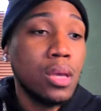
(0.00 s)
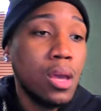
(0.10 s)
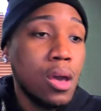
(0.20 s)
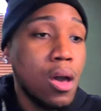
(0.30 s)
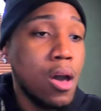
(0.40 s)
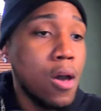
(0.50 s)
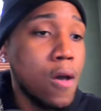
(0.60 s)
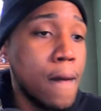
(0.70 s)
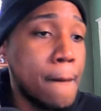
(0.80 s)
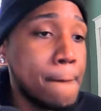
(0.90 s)

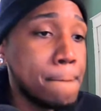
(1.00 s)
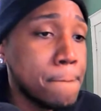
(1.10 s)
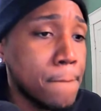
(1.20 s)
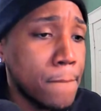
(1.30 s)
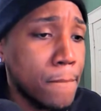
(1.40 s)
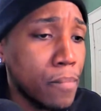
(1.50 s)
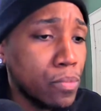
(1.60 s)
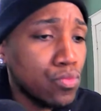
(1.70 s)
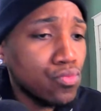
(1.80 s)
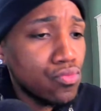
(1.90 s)
Um,
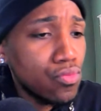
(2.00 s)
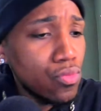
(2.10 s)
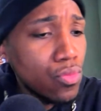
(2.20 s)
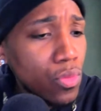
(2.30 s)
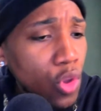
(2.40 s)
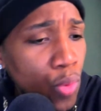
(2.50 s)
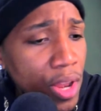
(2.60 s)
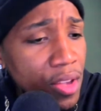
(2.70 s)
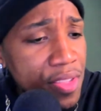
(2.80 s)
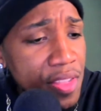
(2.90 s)
what
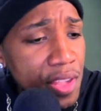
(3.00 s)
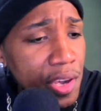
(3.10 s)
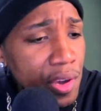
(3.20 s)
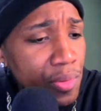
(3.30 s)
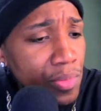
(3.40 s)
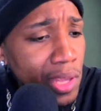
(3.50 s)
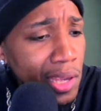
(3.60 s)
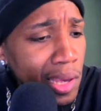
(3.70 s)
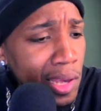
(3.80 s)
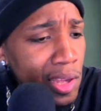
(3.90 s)
else is here?
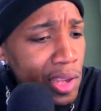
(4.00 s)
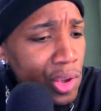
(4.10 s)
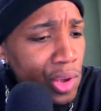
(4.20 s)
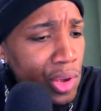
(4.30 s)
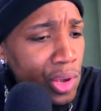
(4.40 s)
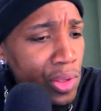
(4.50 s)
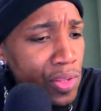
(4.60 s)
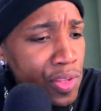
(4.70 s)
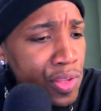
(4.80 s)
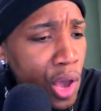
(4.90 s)

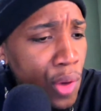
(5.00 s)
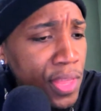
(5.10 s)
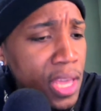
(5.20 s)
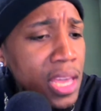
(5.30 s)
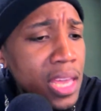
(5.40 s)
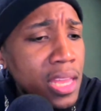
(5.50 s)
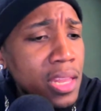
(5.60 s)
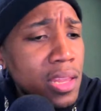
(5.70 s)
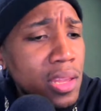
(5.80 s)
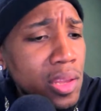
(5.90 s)
So then
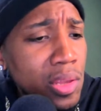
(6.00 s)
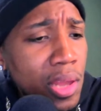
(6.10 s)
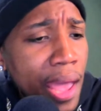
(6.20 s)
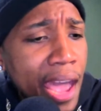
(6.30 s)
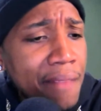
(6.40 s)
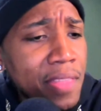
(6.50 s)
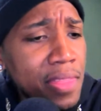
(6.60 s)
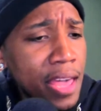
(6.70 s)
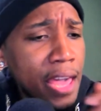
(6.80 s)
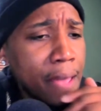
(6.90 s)
after that,